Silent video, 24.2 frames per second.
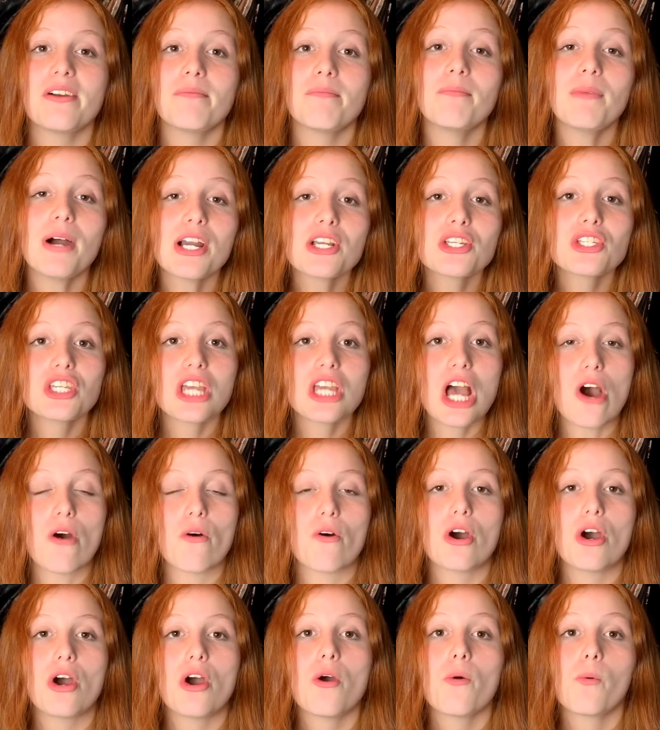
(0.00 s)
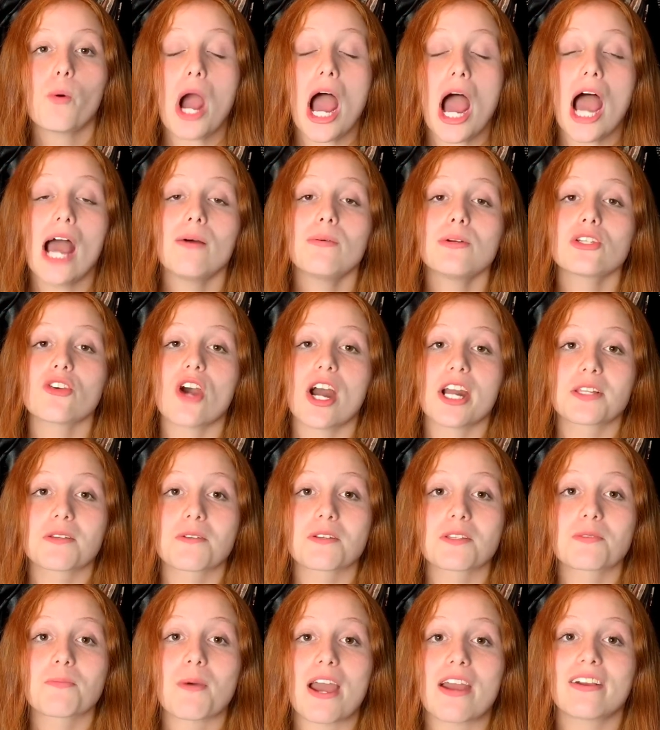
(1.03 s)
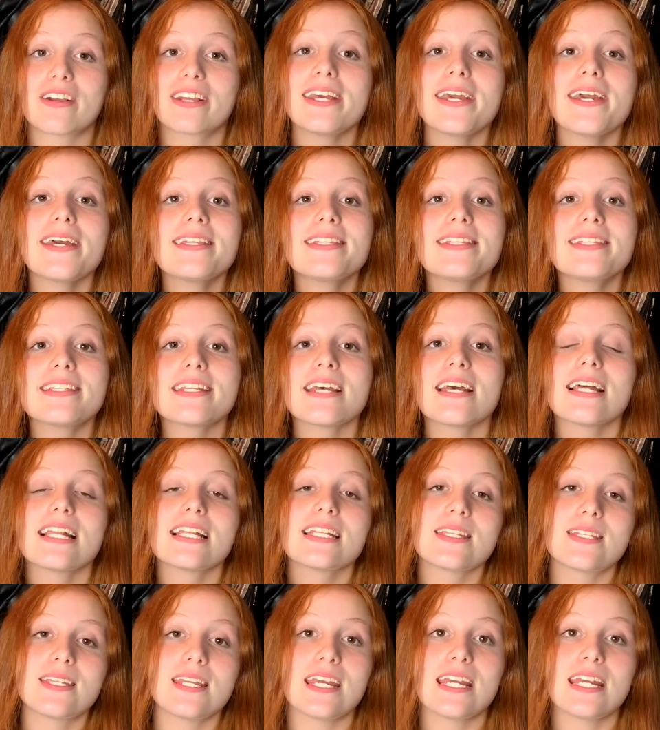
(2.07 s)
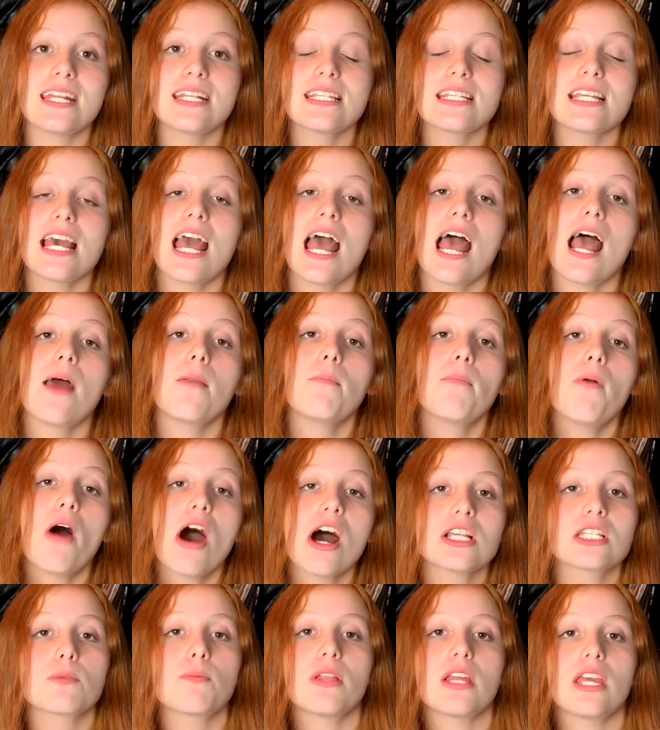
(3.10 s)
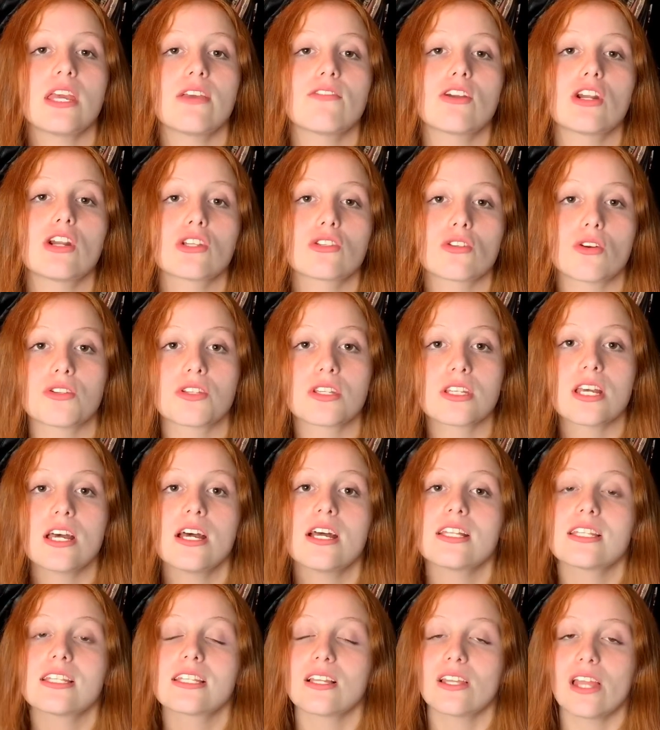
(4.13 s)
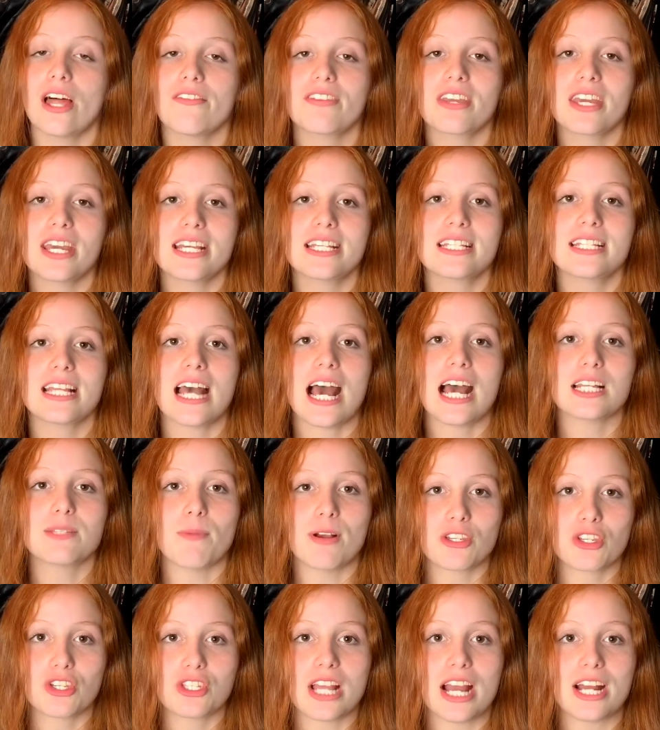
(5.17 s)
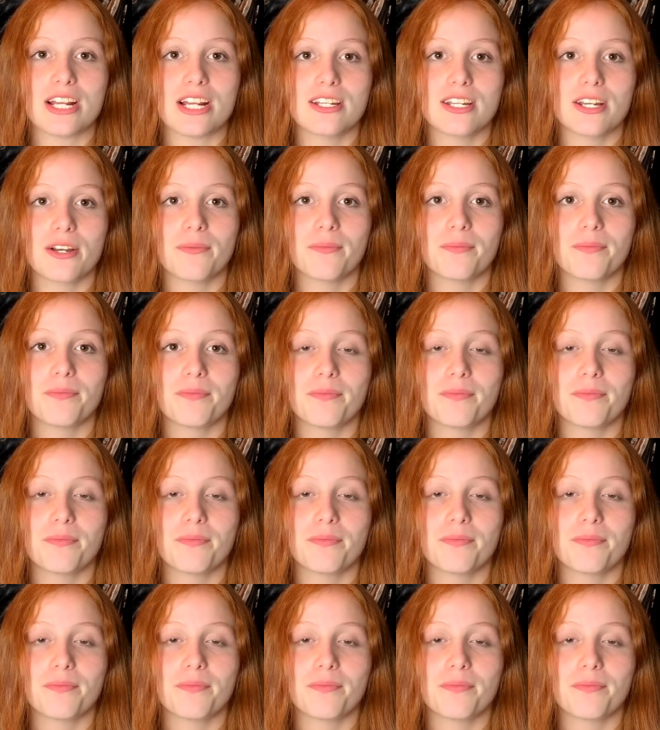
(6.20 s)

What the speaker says: my show where I would try to inspire kids, teens, and possibly even adults to love Kiss as much as I do.